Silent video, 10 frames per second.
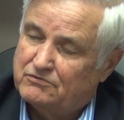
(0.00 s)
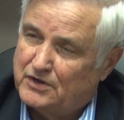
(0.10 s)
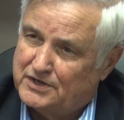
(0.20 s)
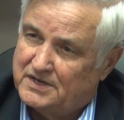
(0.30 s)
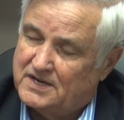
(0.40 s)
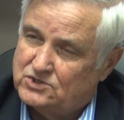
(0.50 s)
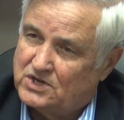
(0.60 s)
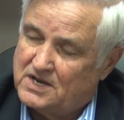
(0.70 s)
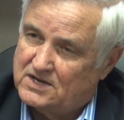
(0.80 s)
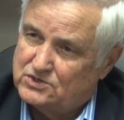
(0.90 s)
of funding
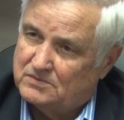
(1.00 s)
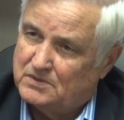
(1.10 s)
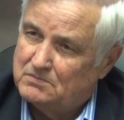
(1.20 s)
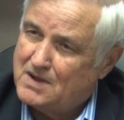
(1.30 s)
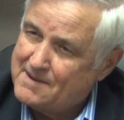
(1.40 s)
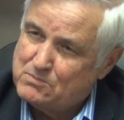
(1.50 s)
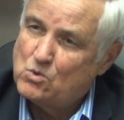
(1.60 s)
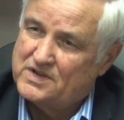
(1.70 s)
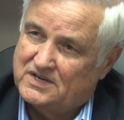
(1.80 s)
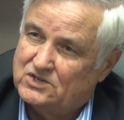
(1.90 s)
education. But my
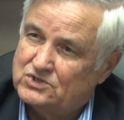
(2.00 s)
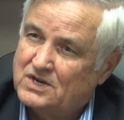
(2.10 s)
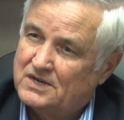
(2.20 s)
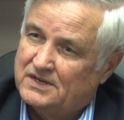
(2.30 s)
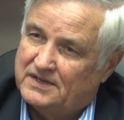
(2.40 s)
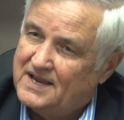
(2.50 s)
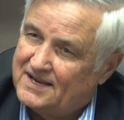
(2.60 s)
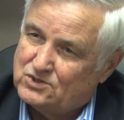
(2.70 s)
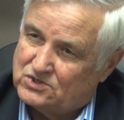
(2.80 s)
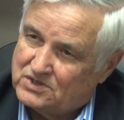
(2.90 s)
point is, you
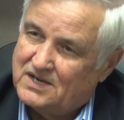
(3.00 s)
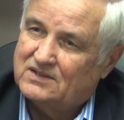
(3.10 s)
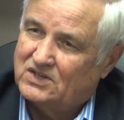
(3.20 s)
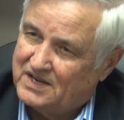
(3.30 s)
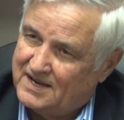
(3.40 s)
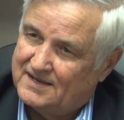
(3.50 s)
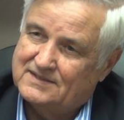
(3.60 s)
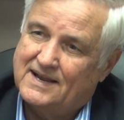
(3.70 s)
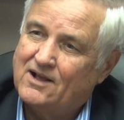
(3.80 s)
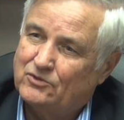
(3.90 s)
can't just kick the
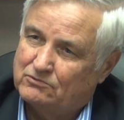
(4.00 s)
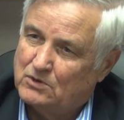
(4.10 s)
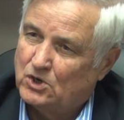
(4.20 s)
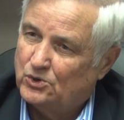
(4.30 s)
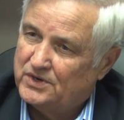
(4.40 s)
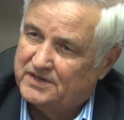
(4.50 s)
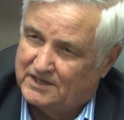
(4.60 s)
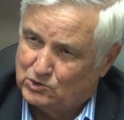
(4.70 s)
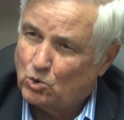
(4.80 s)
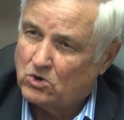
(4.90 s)
can down the road and
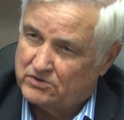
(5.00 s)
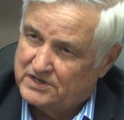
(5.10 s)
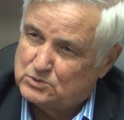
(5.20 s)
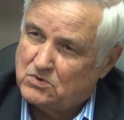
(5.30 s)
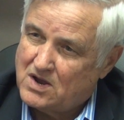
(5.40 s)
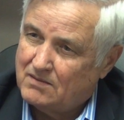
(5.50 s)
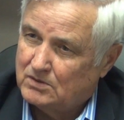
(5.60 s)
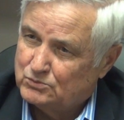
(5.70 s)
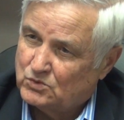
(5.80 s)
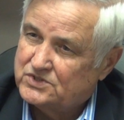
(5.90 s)
ignore these
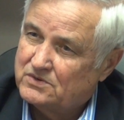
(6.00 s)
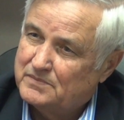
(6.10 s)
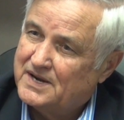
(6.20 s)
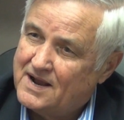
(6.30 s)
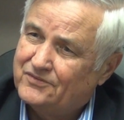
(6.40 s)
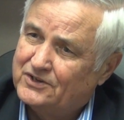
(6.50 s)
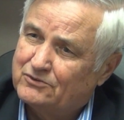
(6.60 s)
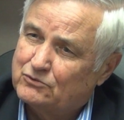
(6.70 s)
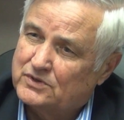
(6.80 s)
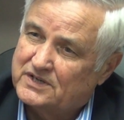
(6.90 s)
problems which have been out
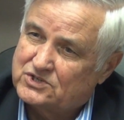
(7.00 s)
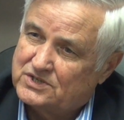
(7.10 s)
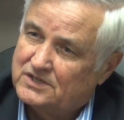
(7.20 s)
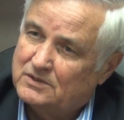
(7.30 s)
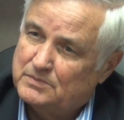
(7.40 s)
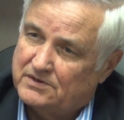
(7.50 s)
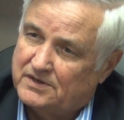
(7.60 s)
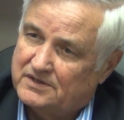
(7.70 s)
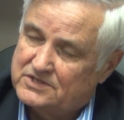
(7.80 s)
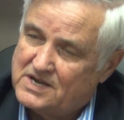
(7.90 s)
there for an extended
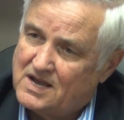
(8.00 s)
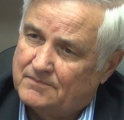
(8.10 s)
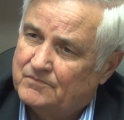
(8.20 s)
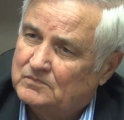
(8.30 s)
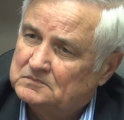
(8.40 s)
period of time.